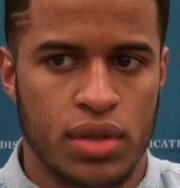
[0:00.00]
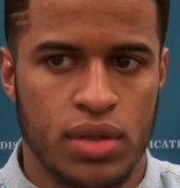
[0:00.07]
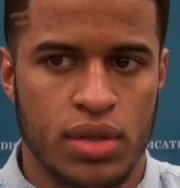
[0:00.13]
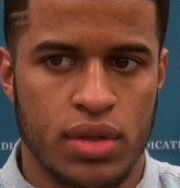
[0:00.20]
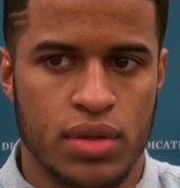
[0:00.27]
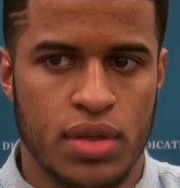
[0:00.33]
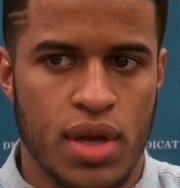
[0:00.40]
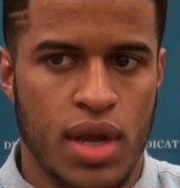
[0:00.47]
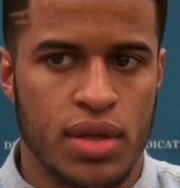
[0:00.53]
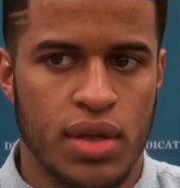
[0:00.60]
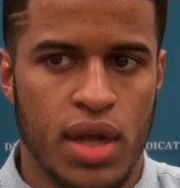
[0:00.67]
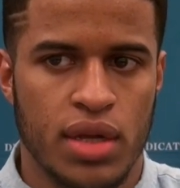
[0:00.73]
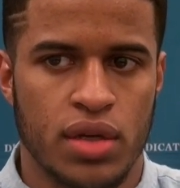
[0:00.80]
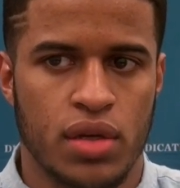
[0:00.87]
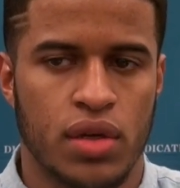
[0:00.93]
Not
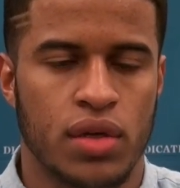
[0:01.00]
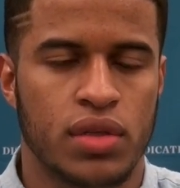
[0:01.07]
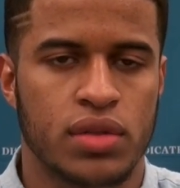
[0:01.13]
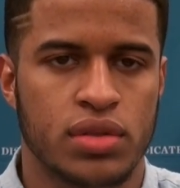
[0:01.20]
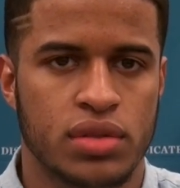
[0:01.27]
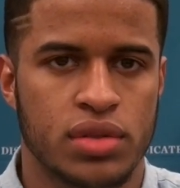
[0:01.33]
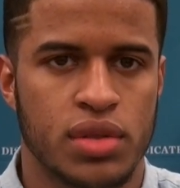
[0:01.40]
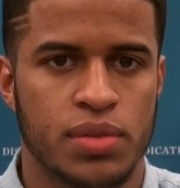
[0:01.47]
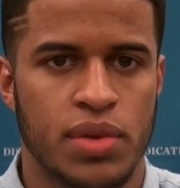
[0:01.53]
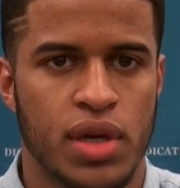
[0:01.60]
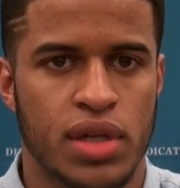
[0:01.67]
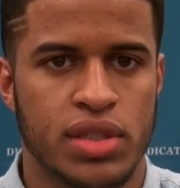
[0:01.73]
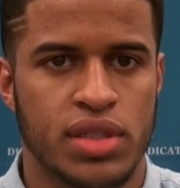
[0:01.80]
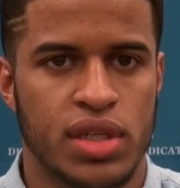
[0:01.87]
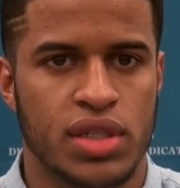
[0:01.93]
at all, to be
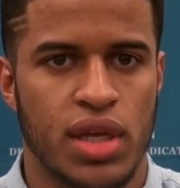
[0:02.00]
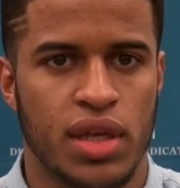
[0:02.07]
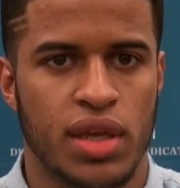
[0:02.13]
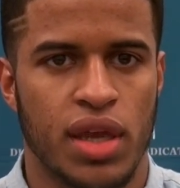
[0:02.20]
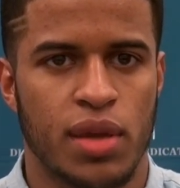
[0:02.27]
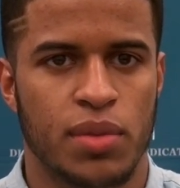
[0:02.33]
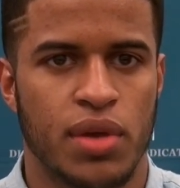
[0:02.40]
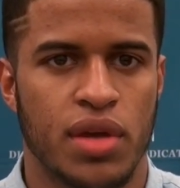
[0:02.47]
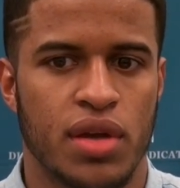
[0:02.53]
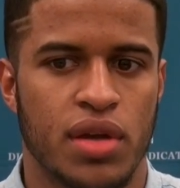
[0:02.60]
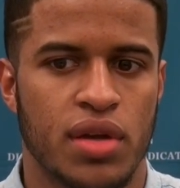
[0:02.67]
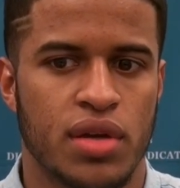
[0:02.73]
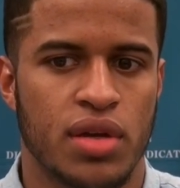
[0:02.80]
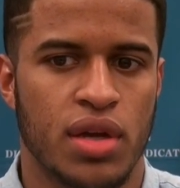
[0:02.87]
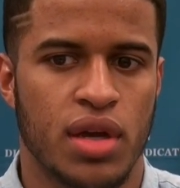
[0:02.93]
honest. I came
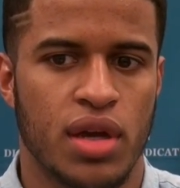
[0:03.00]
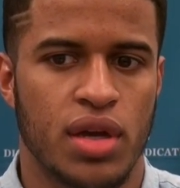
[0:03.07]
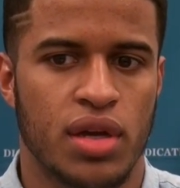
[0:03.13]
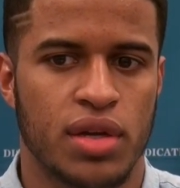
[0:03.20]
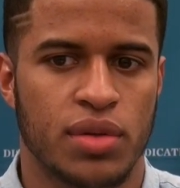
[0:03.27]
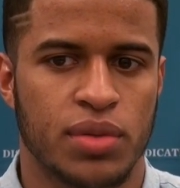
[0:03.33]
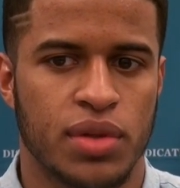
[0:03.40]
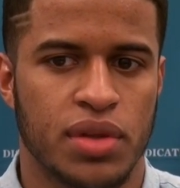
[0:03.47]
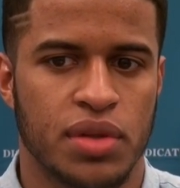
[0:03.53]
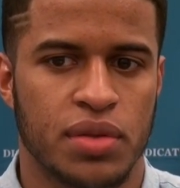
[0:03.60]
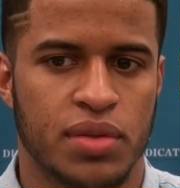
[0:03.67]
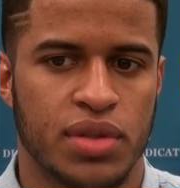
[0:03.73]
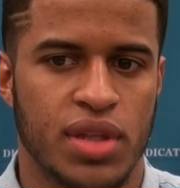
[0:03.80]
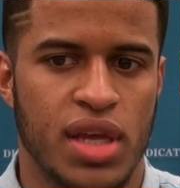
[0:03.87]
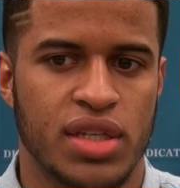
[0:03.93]
here
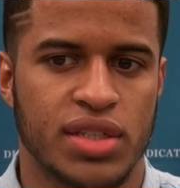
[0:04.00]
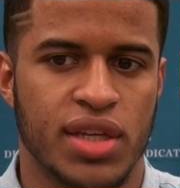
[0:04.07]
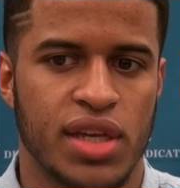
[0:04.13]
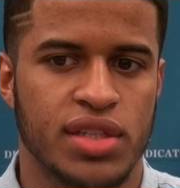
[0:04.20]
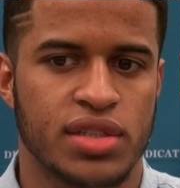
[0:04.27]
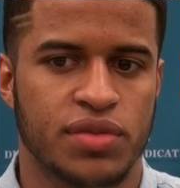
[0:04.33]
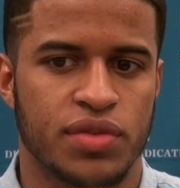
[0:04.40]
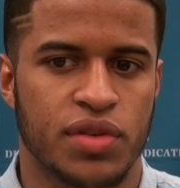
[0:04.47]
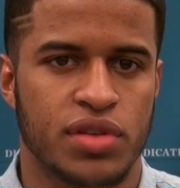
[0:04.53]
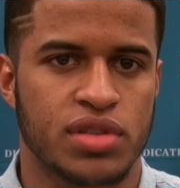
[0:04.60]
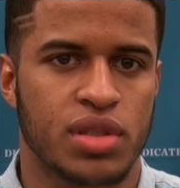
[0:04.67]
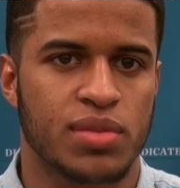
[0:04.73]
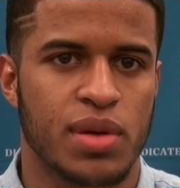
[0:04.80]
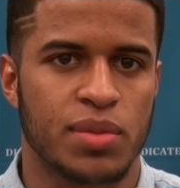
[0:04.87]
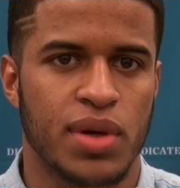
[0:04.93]
with education
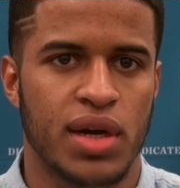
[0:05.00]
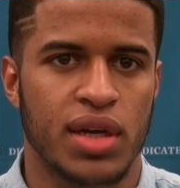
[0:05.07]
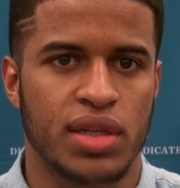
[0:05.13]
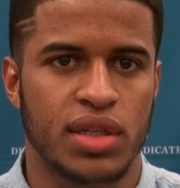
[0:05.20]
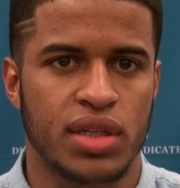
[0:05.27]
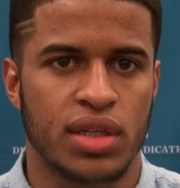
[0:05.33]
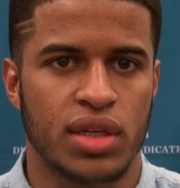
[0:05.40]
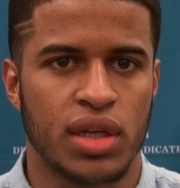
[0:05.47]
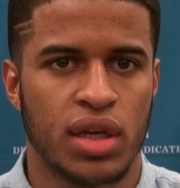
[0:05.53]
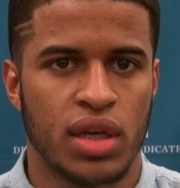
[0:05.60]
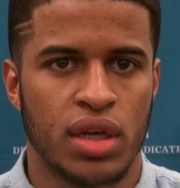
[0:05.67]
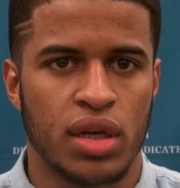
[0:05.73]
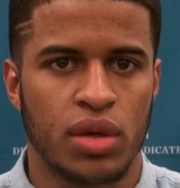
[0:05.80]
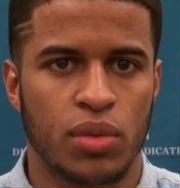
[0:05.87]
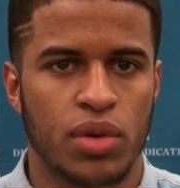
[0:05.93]
first on my mind, and
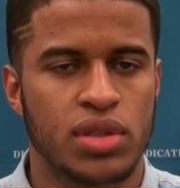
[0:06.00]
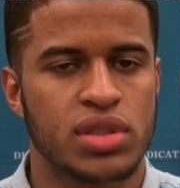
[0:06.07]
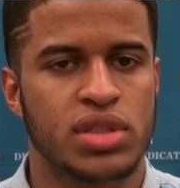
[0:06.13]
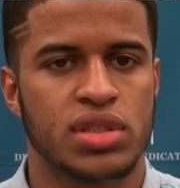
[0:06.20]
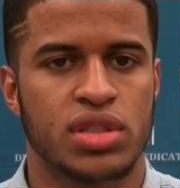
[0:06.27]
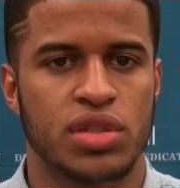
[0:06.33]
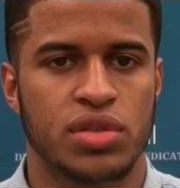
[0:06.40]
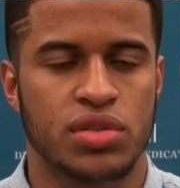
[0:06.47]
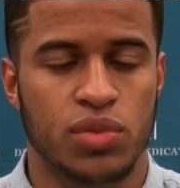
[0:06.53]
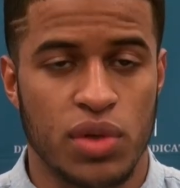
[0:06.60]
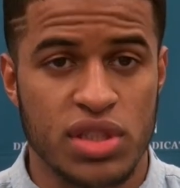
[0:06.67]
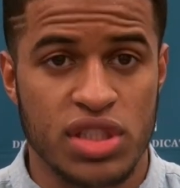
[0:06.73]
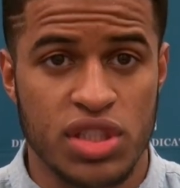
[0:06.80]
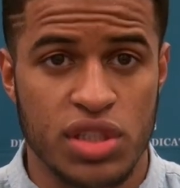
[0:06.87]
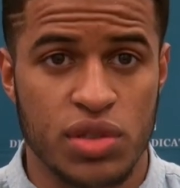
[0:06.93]
wanting
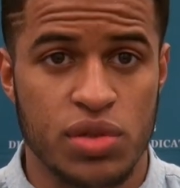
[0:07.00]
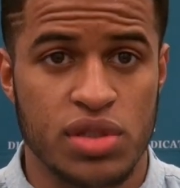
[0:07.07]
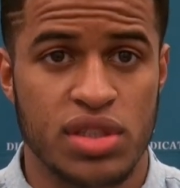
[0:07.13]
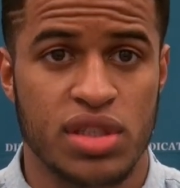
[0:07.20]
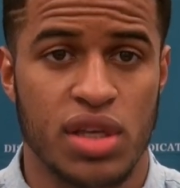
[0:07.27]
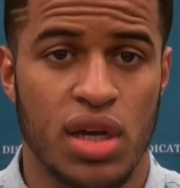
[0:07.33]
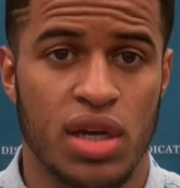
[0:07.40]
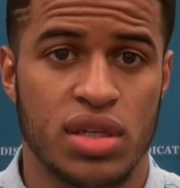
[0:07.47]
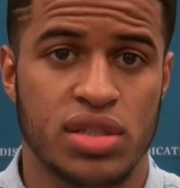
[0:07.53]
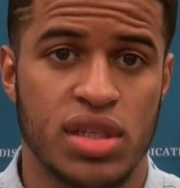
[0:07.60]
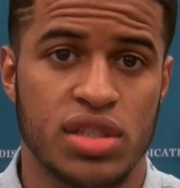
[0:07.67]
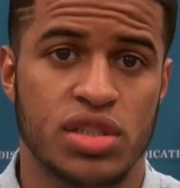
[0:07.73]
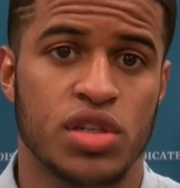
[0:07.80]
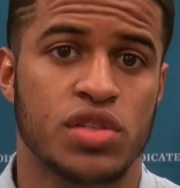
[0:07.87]
to use St.